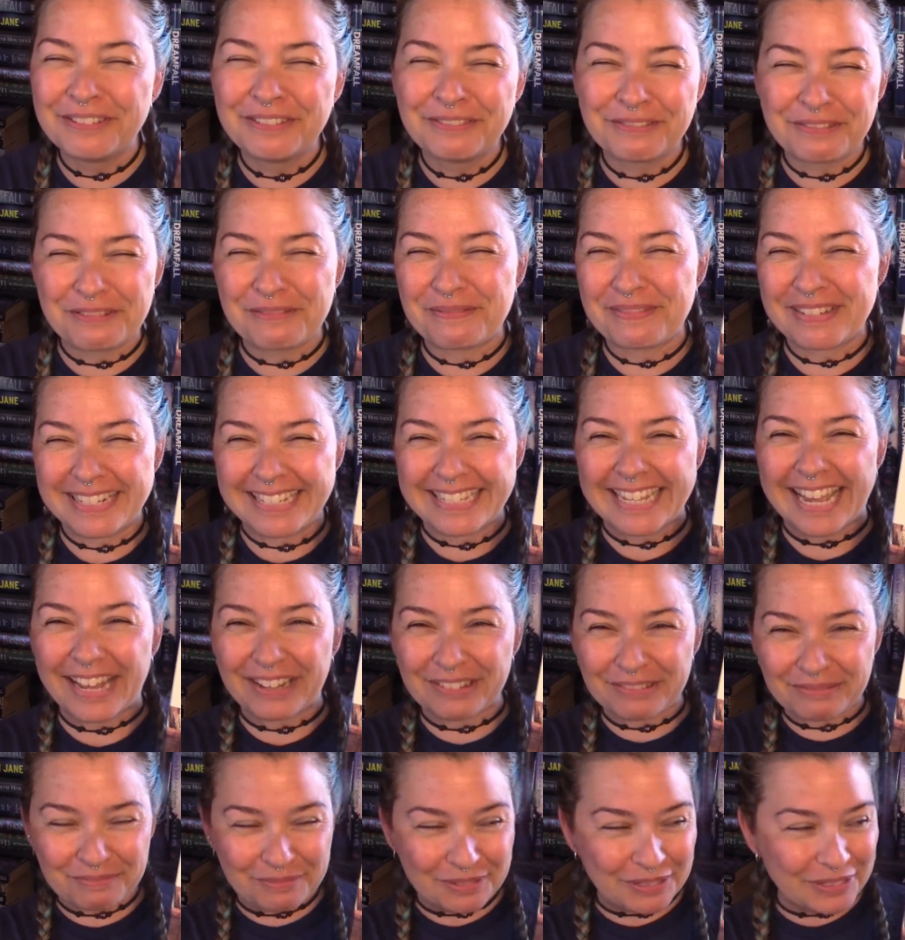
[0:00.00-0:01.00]
will be
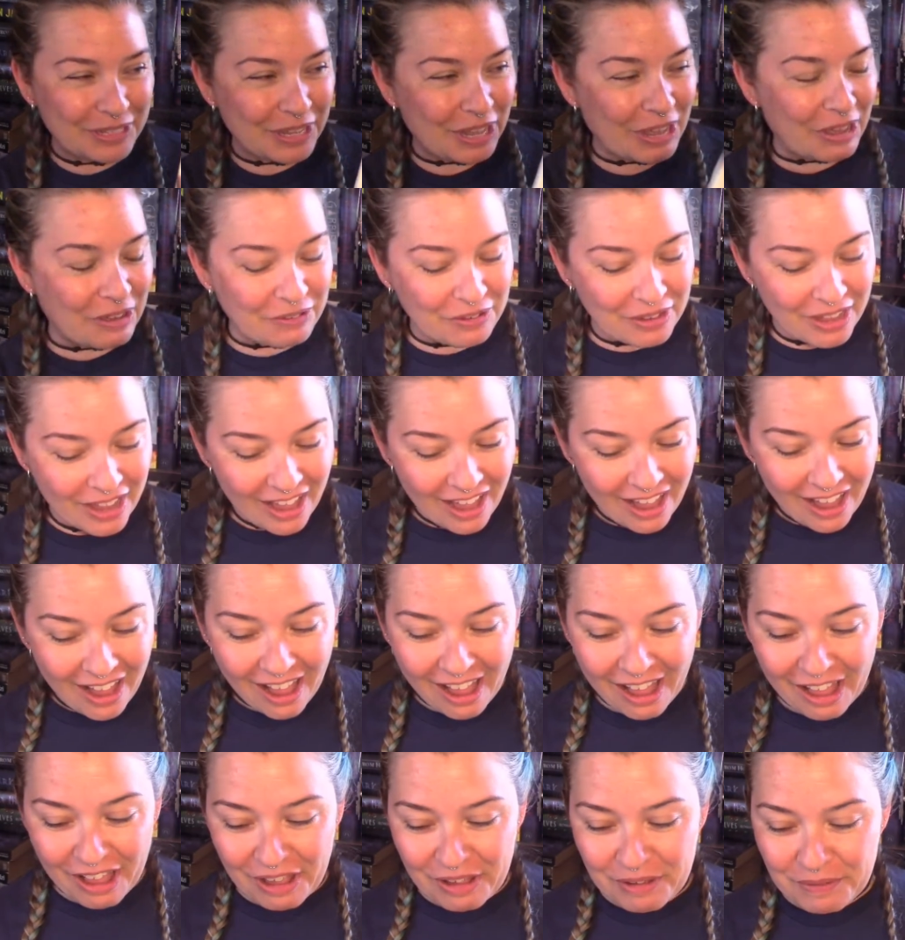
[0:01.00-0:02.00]
down below.
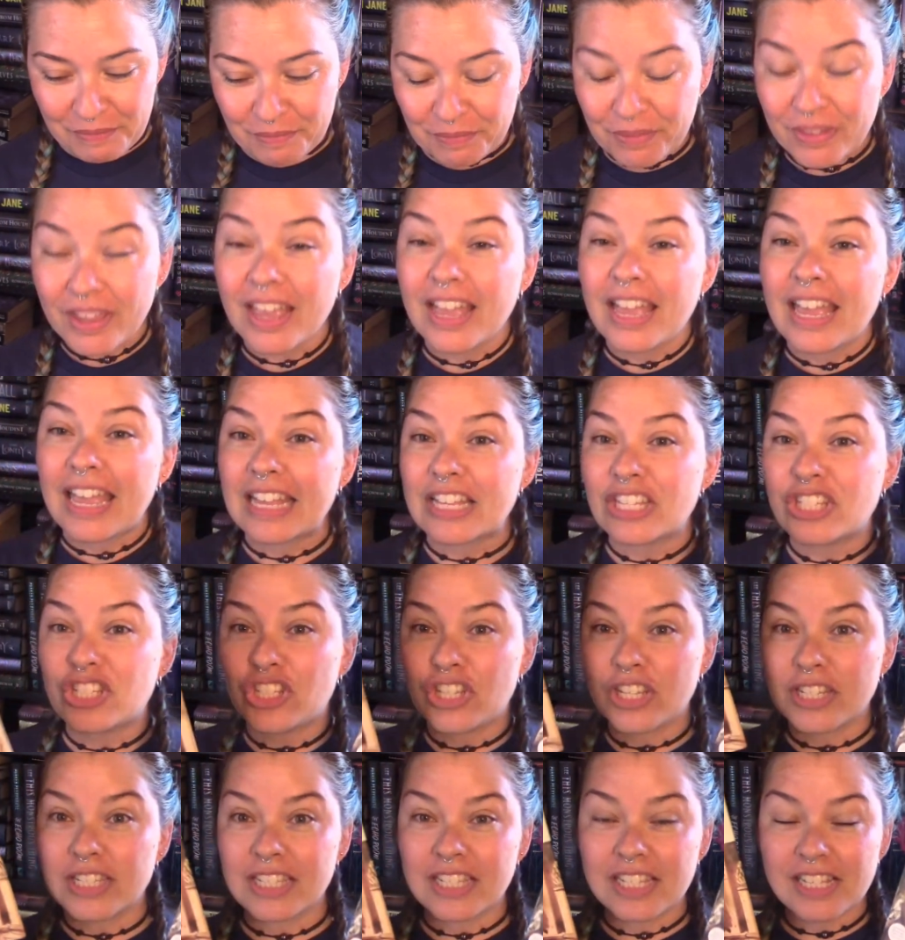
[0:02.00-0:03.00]
Um,
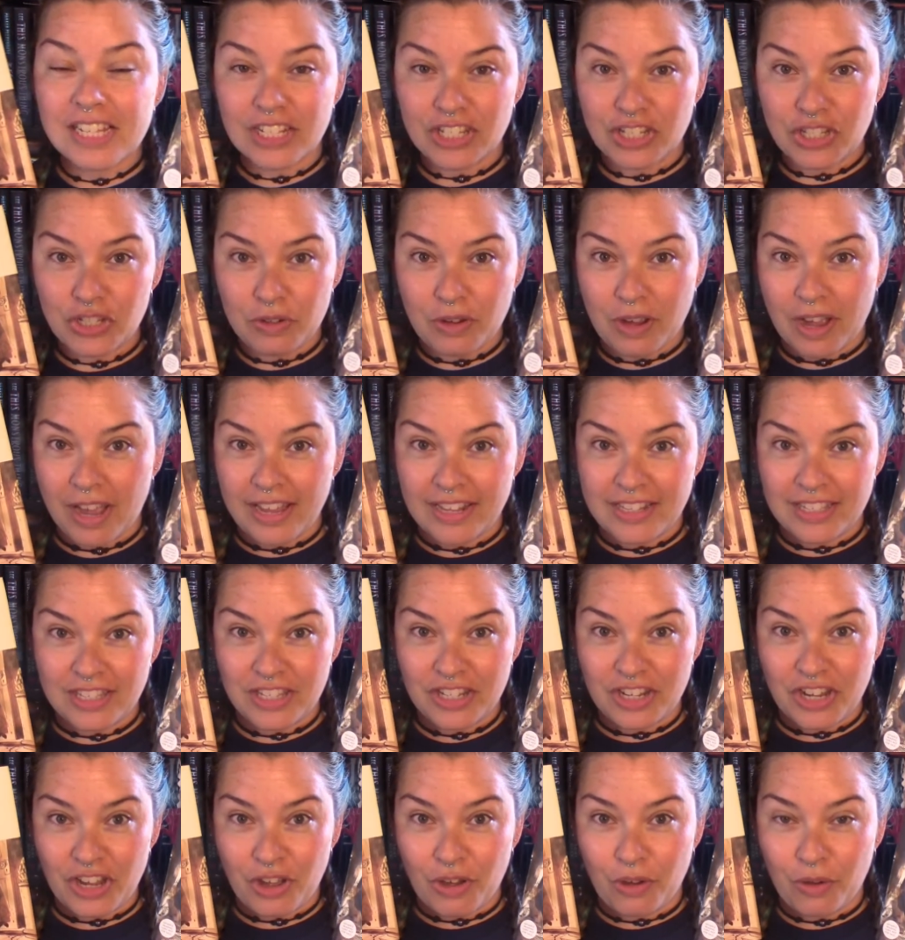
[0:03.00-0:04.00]
just to let you
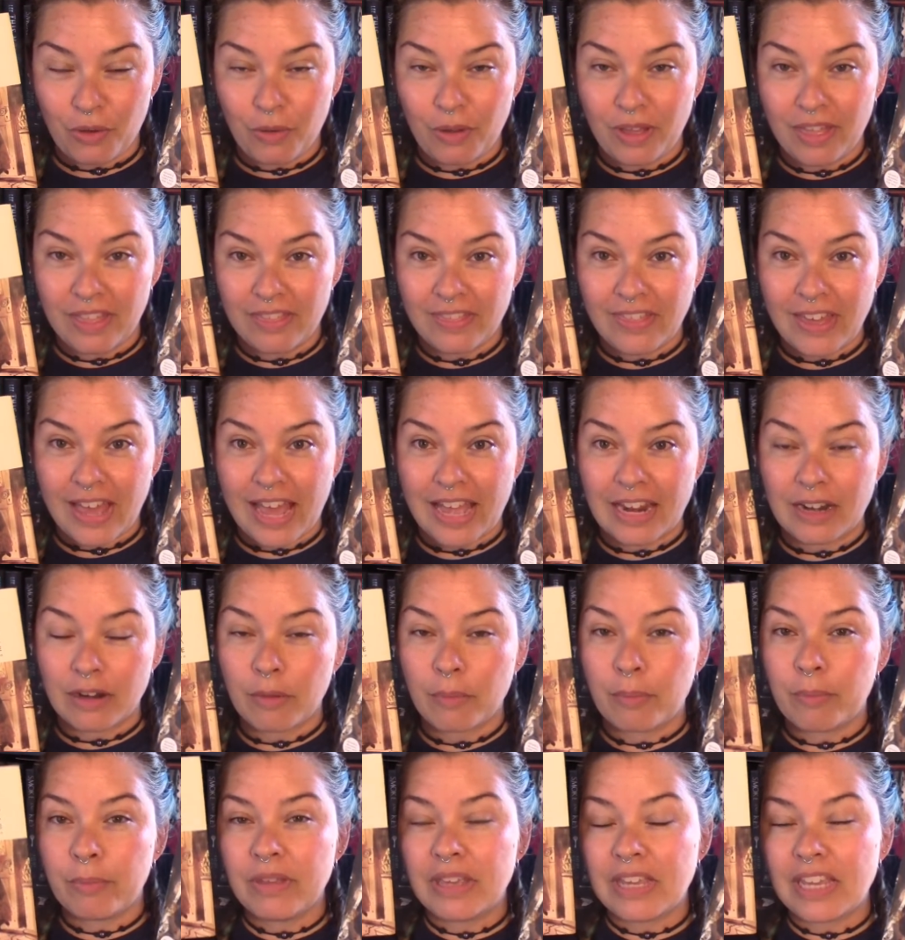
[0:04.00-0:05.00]
guys know that
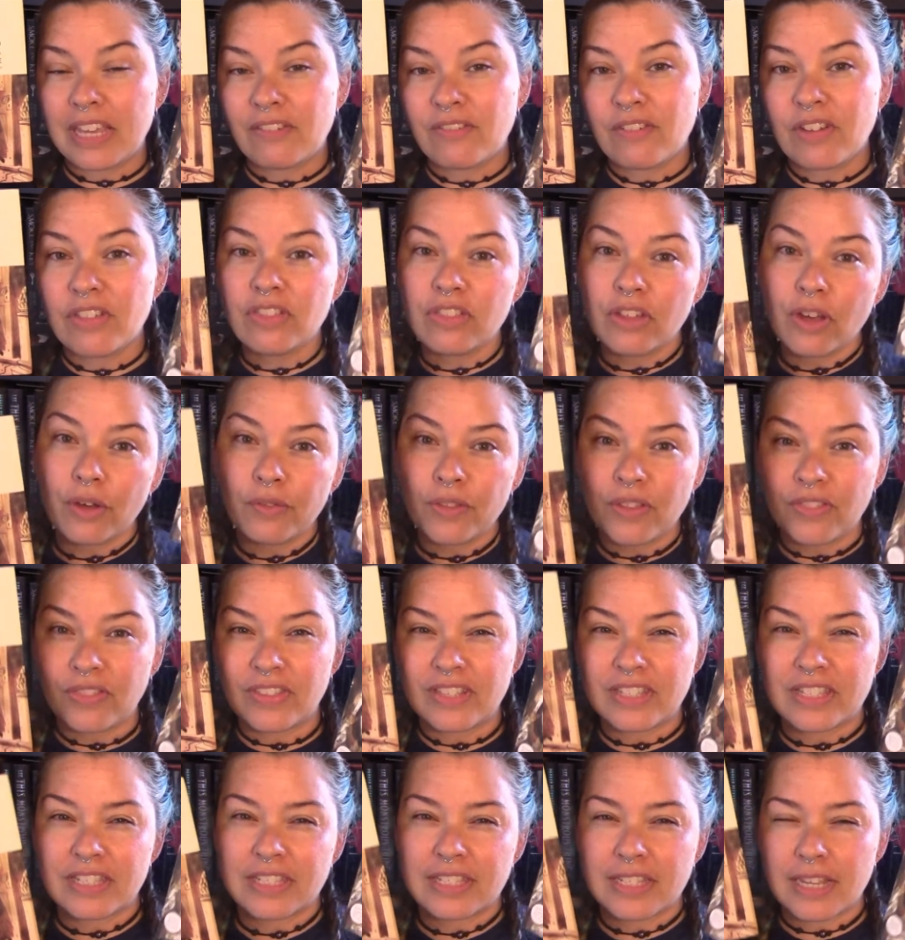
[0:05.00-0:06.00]
even though that
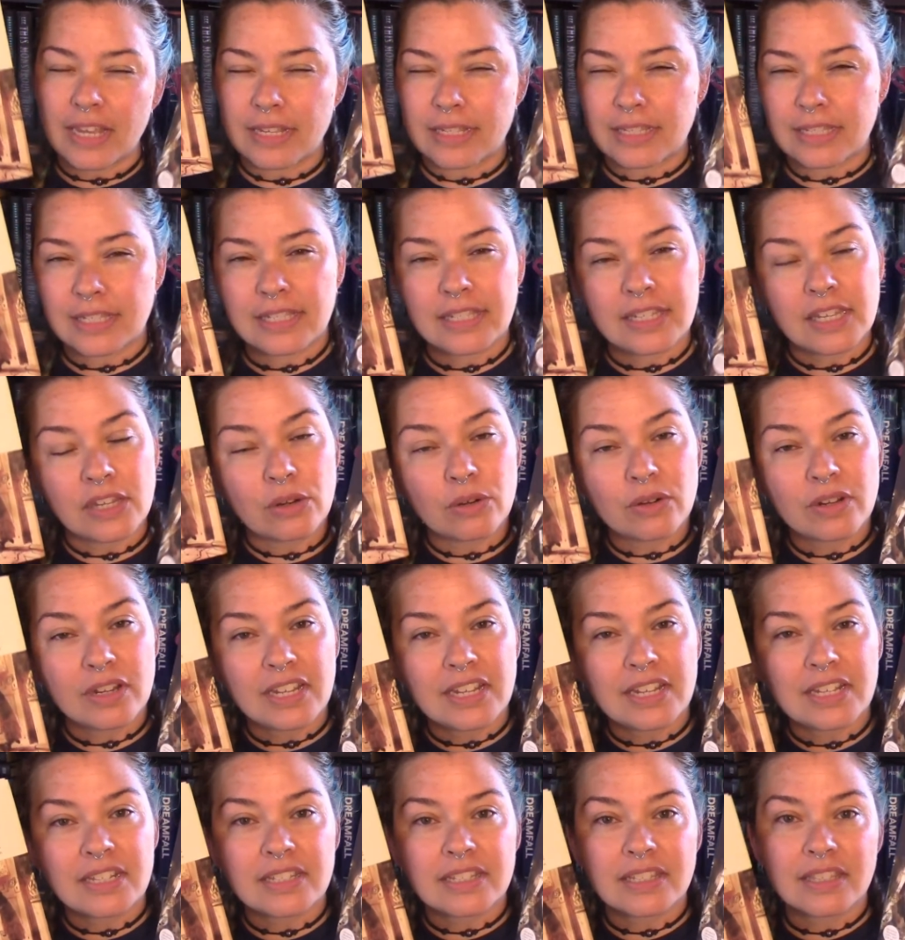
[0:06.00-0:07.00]
this is a
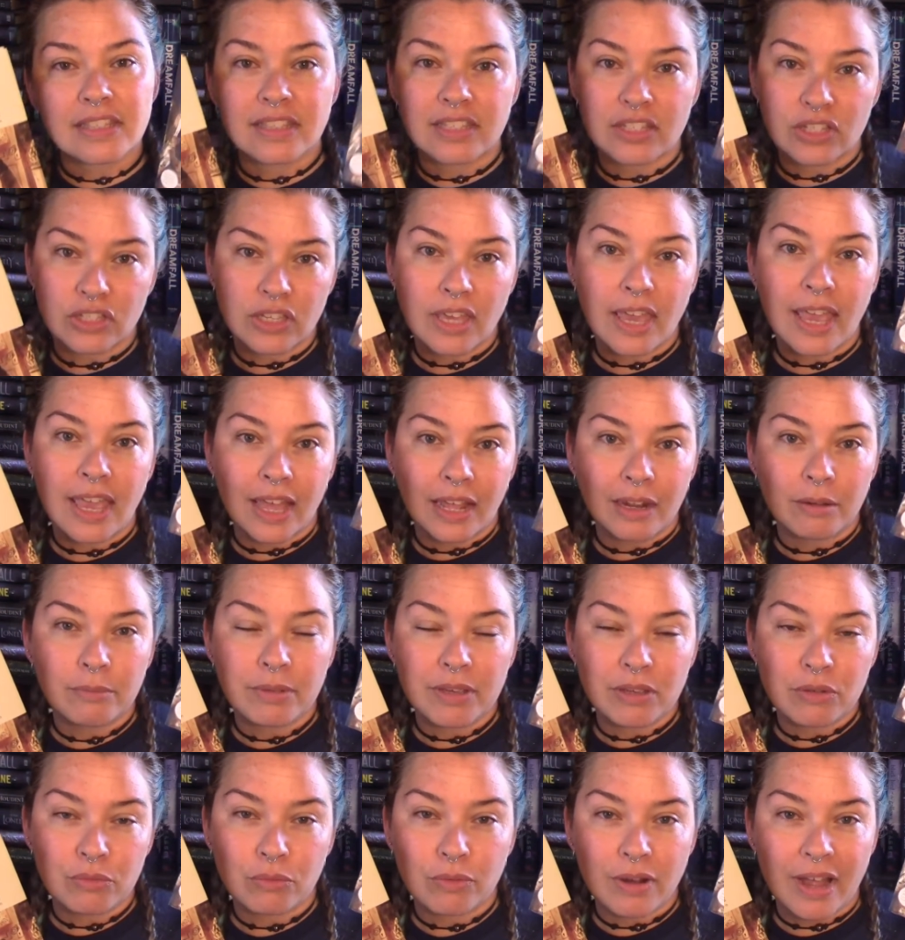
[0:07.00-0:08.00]
series, this can
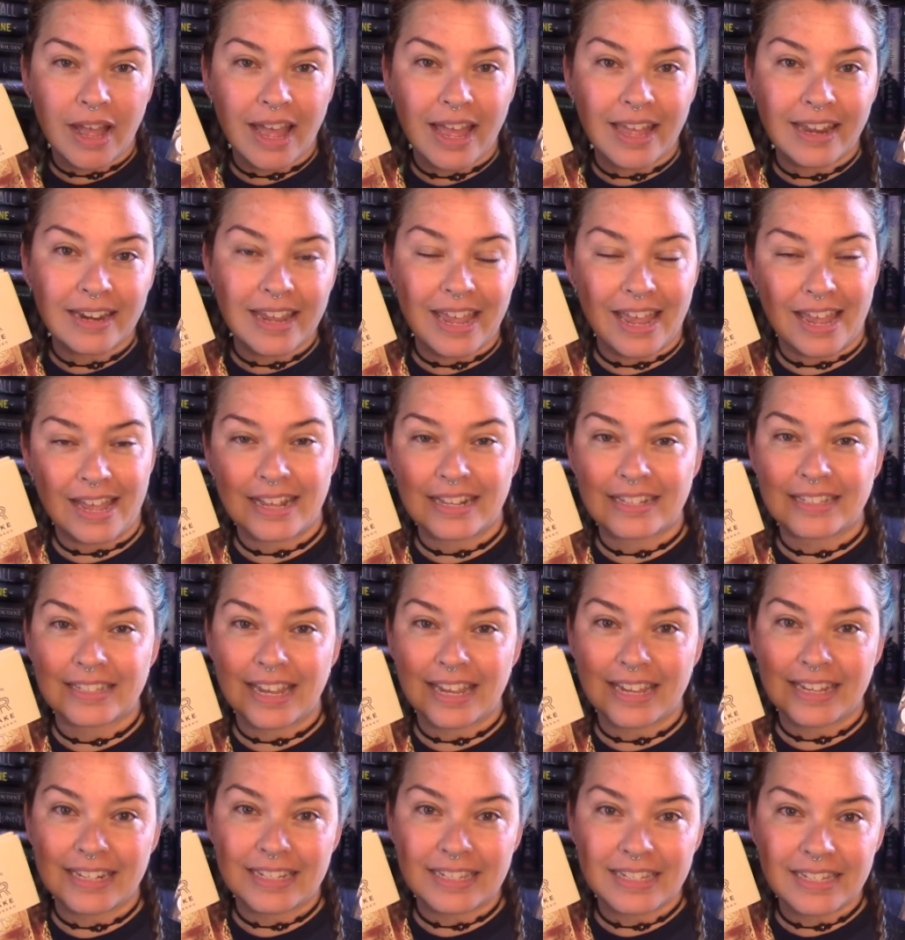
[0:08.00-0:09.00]
be read as
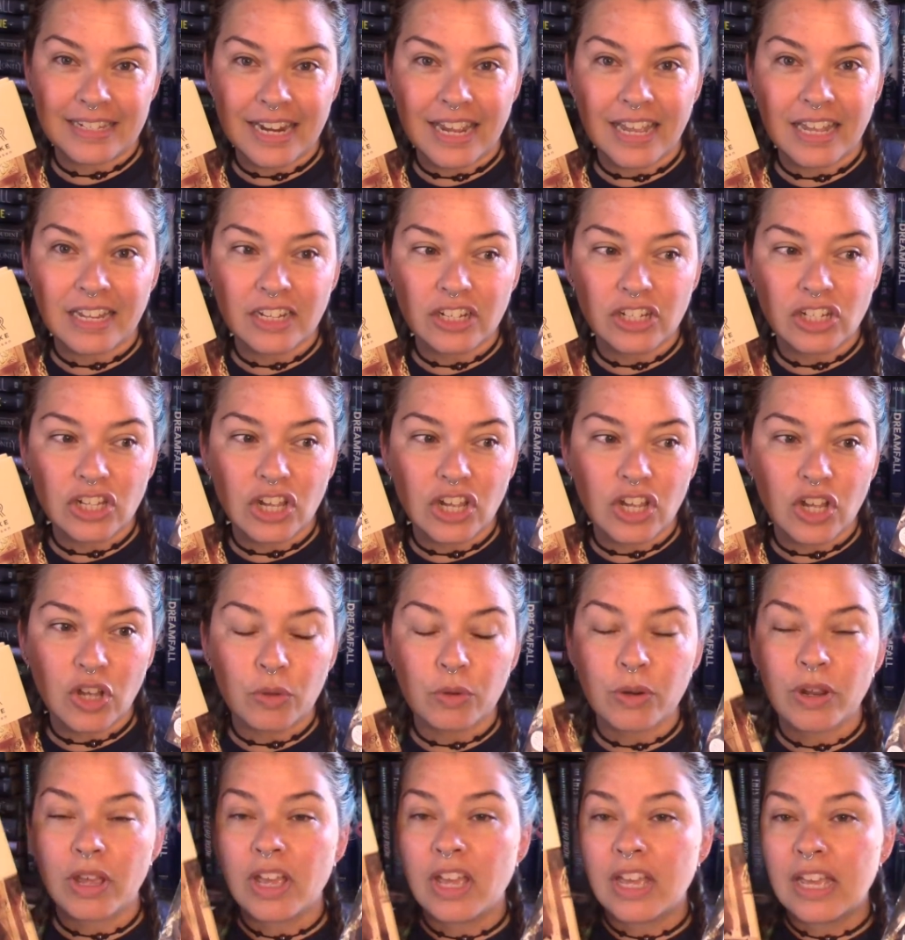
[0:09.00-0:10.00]
a
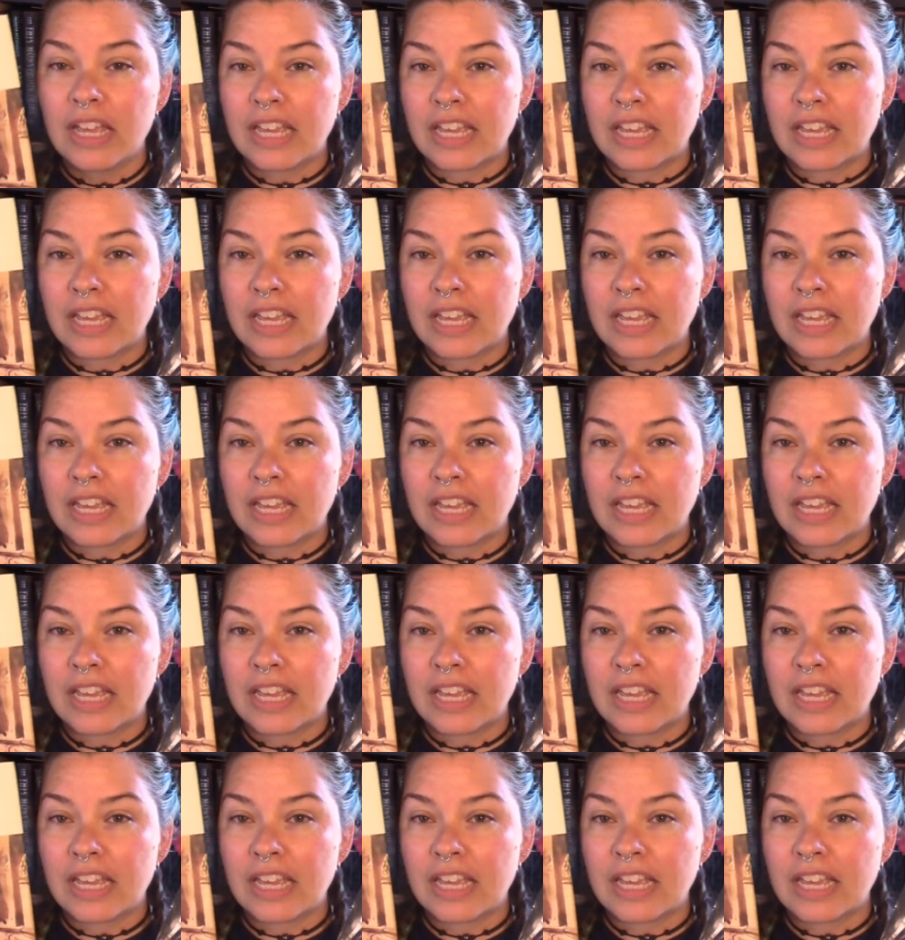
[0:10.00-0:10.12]
standalone.